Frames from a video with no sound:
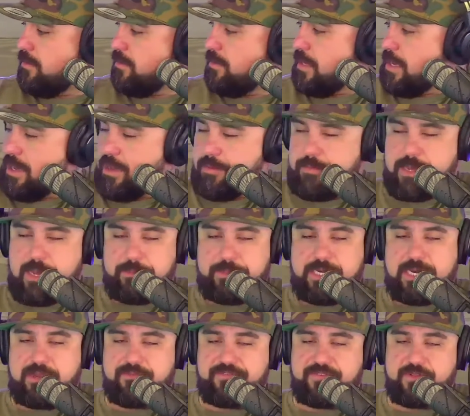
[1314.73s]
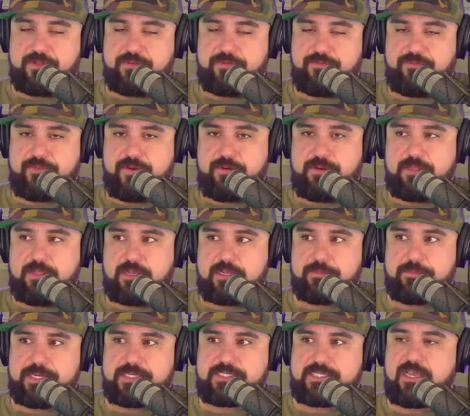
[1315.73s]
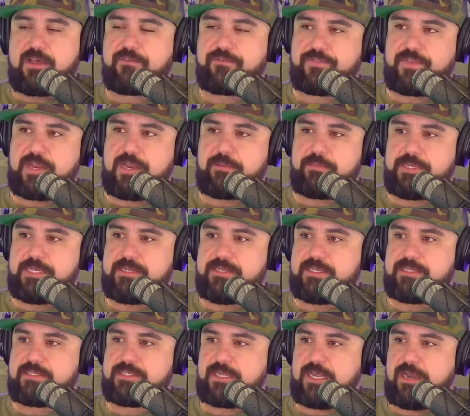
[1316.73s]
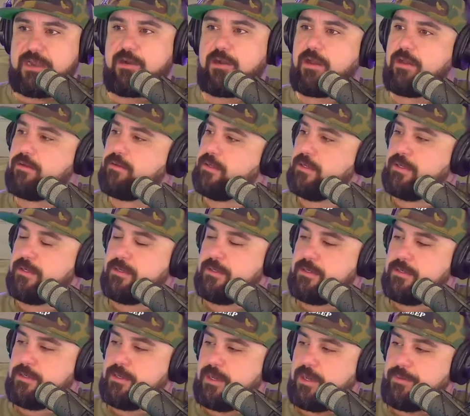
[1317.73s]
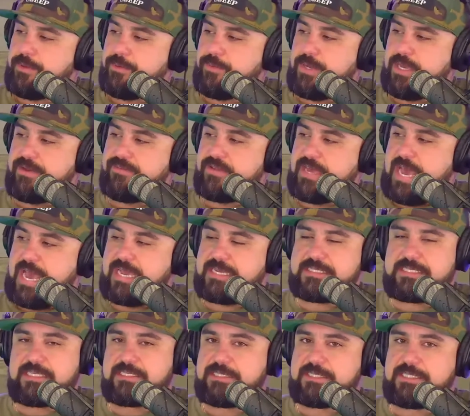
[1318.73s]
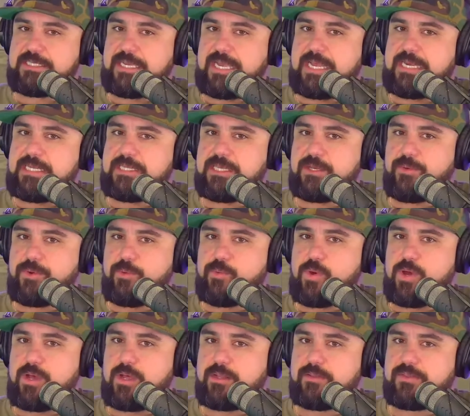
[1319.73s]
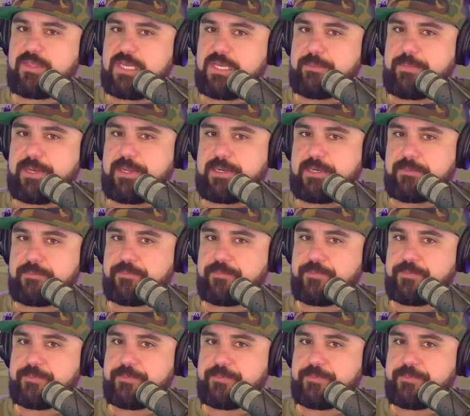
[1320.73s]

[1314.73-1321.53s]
I mean, I feel very lucky myself that I'm in this era. I mean, we have access to anything we want. Think about it.